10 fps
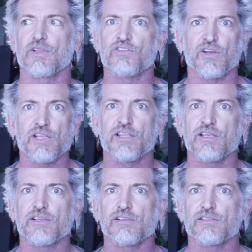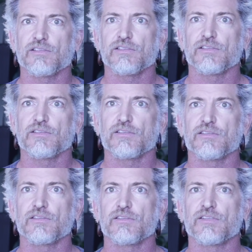Is there anything
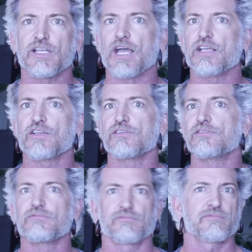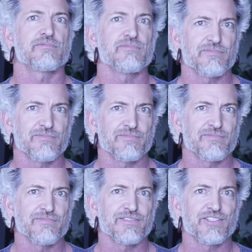that I could
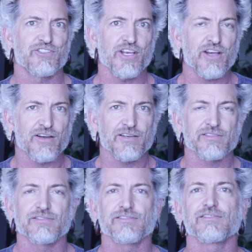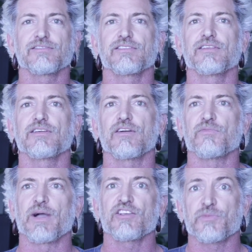share
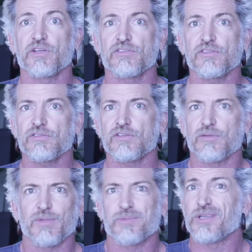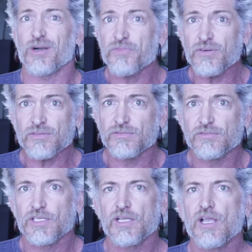of my experiences that might be helpful?
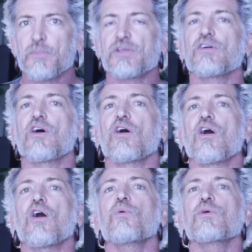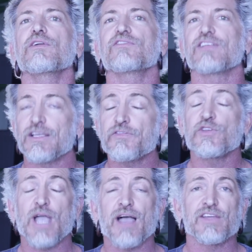But always,
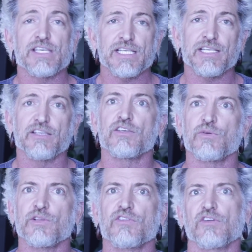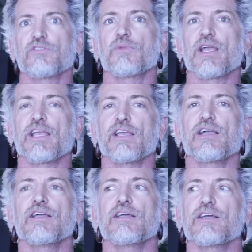if you have a need, doing so from a